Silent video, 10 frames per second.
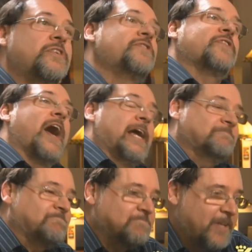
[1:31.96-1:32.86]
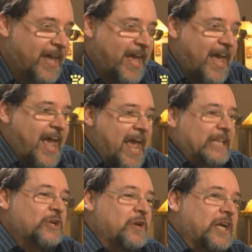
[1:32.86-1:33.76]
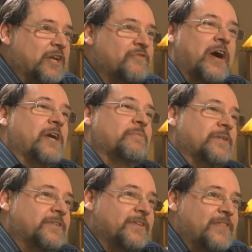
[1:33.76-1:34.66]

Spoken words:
to design a learning environment